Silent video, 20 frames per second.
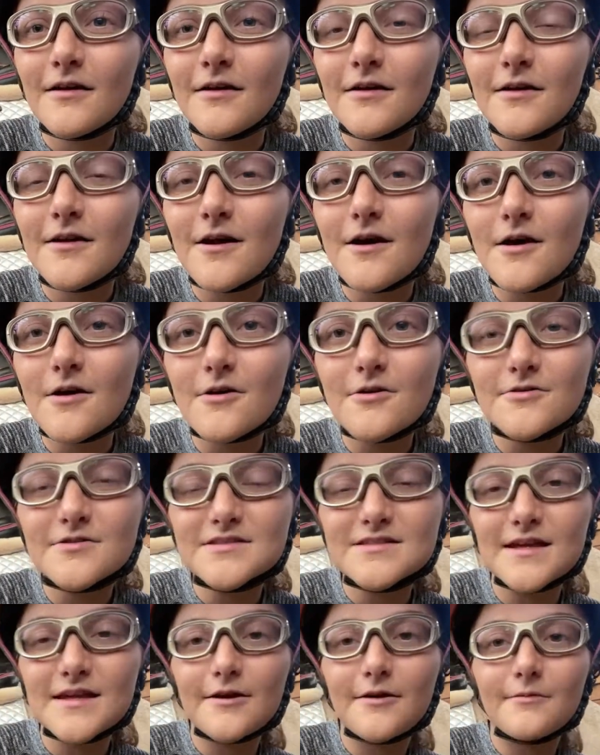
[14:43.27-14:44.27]
No,
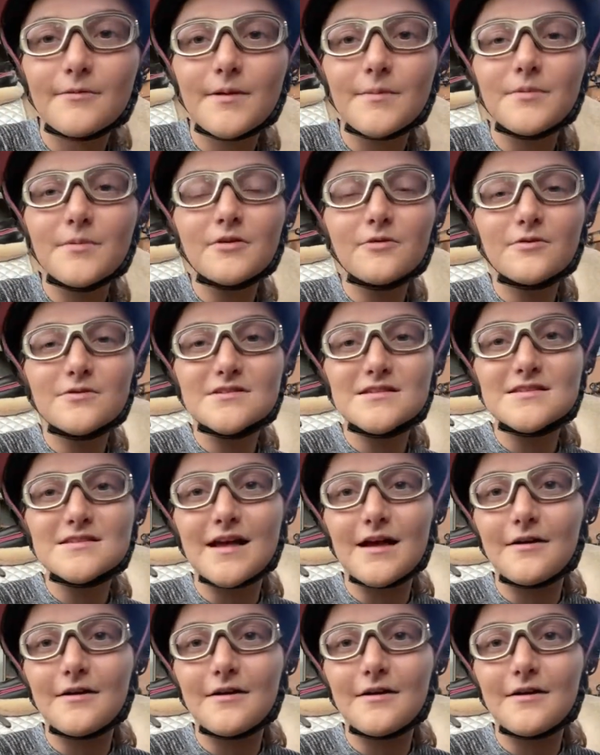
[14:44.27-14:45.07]
Sarah, rip your horse's